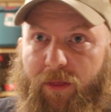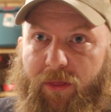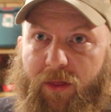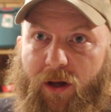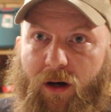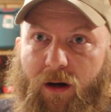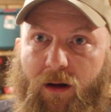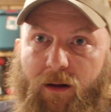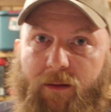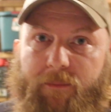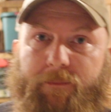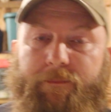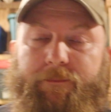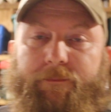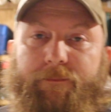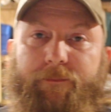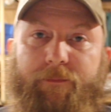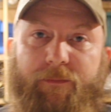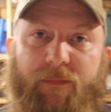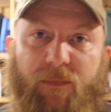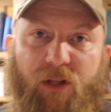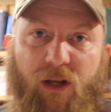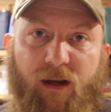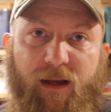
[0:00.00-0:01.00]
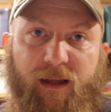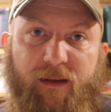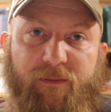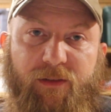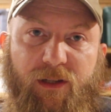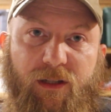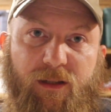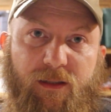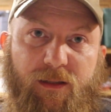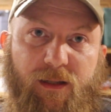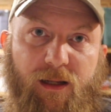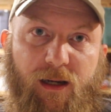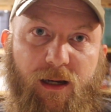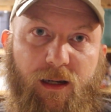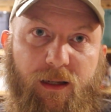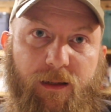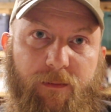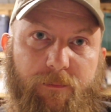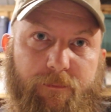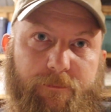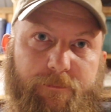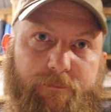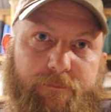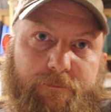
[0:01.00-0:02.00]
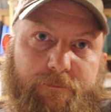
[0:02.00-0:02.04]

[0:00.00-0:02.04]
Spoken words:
a thought. Y'all have a good night.